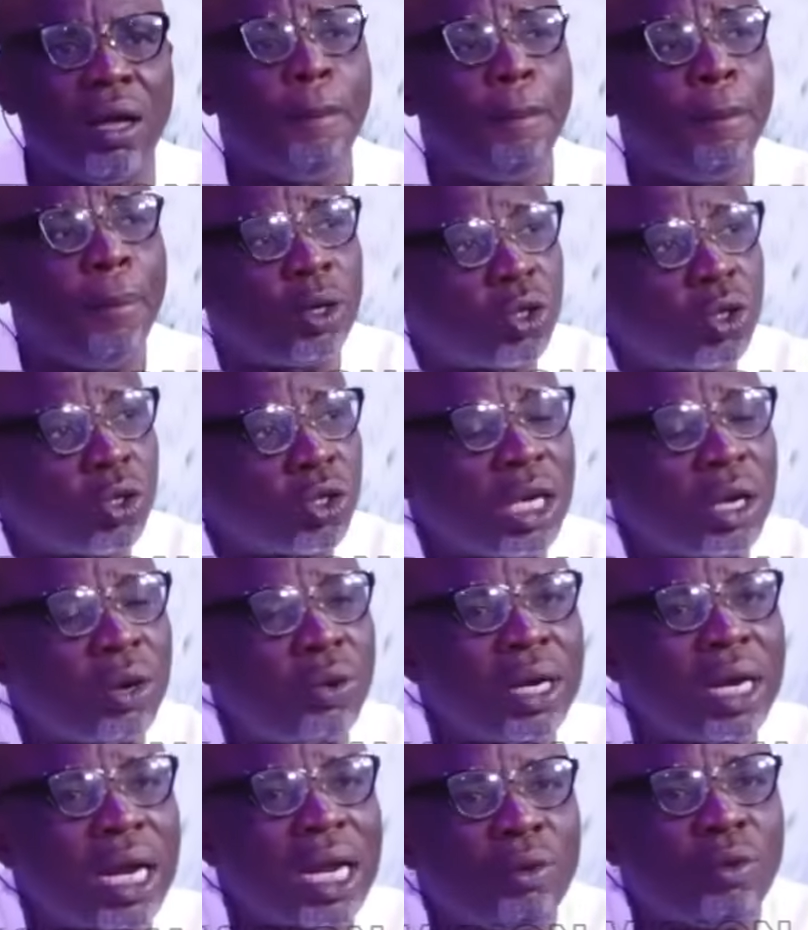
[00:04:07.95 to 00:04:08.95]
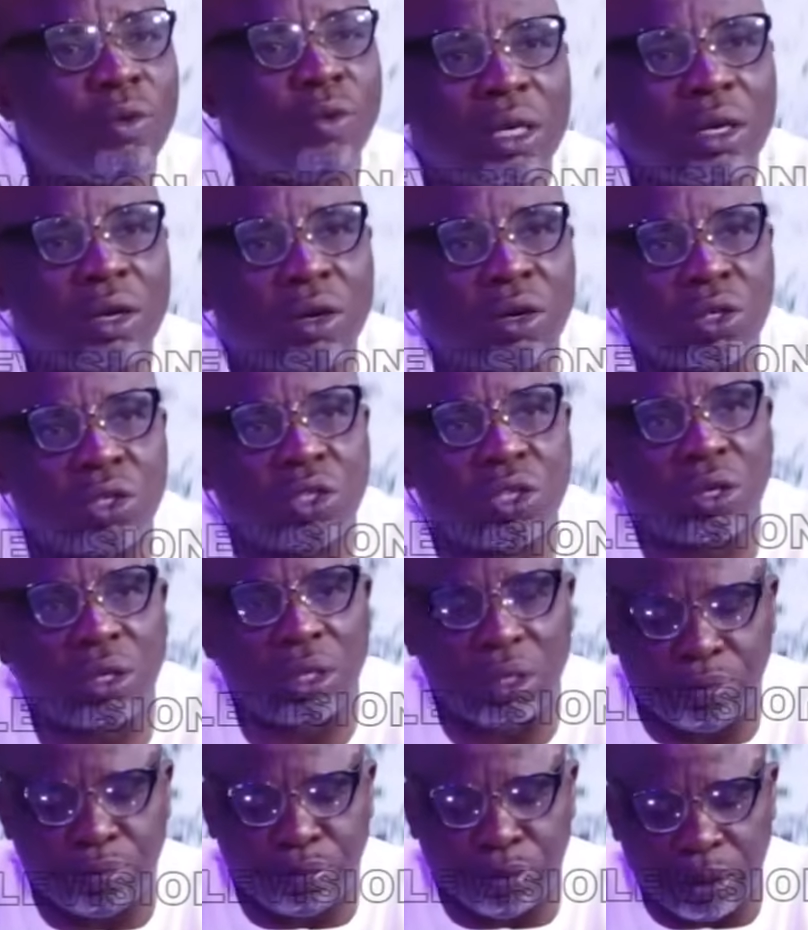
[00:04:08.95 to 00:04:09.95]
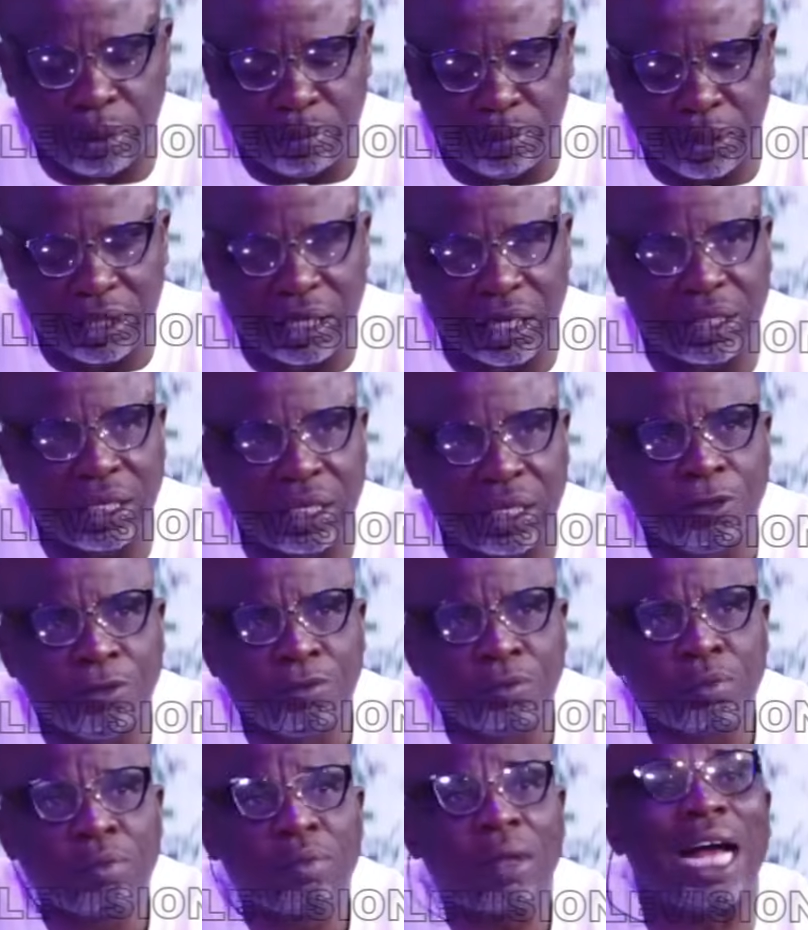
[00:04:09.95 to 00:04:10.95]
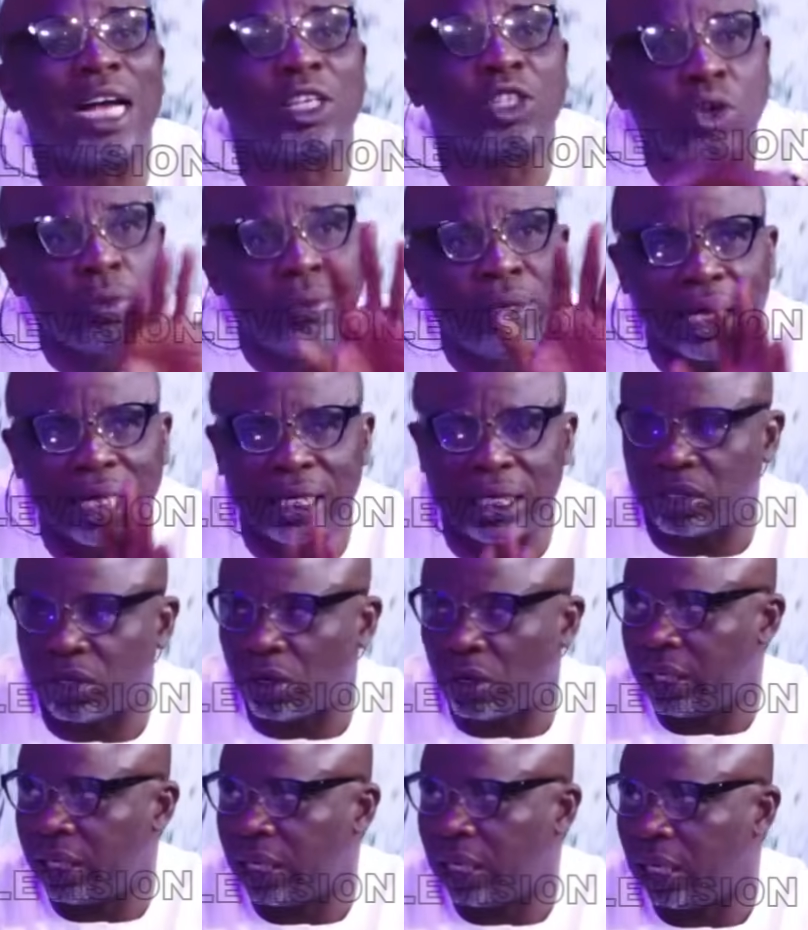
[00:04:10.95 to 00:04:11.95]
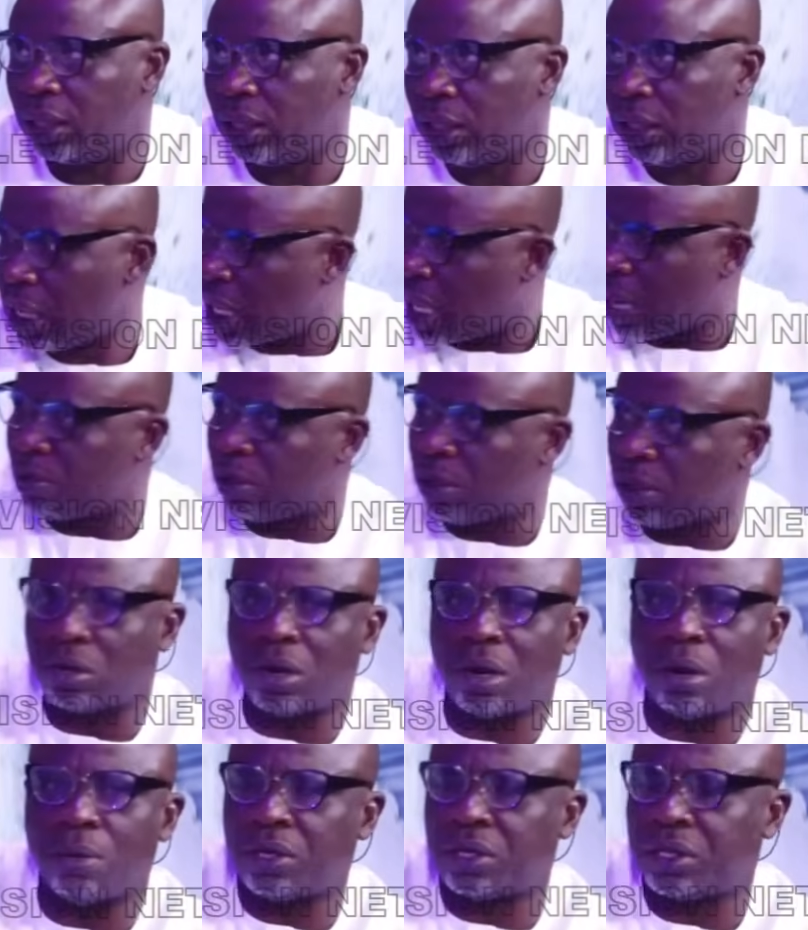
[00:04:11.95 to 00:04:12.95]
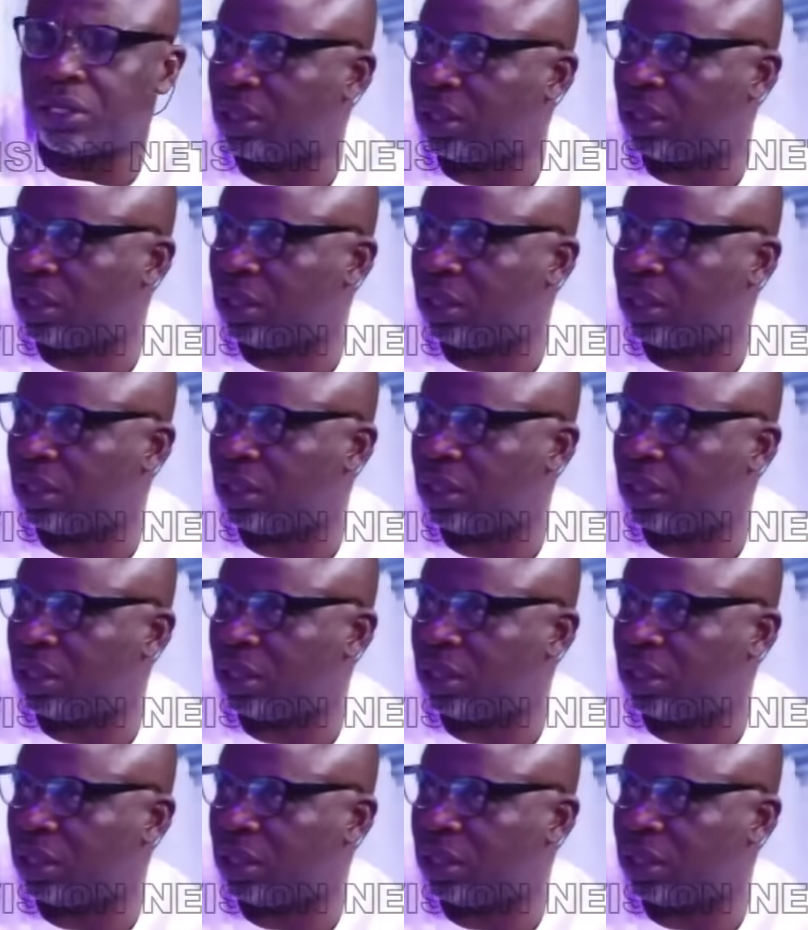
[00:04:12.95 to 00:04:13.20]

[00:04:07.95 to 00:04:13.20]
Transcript: But to say whether what the constitution, the president did, assuming that it's not legal, like I'm not the court because